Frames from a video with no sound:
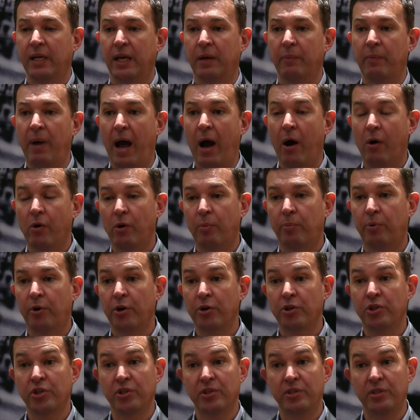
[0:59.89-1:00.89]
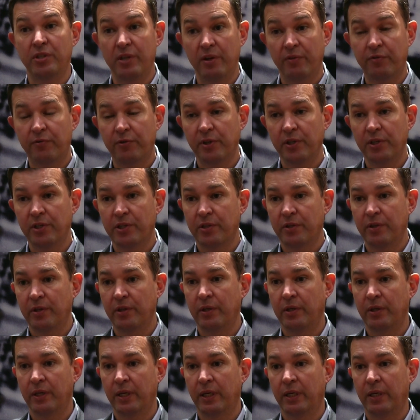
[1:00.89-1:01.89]
Our approach is different
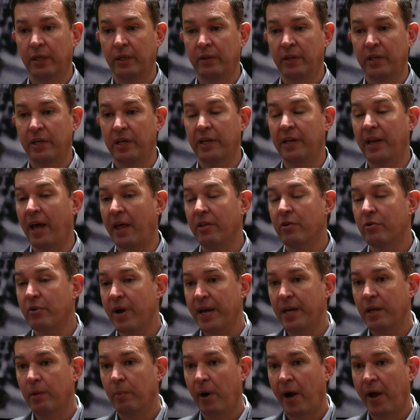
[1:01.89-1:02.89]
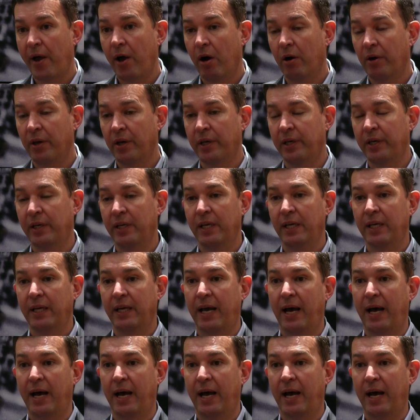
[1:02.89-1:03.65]
than another antibiotic.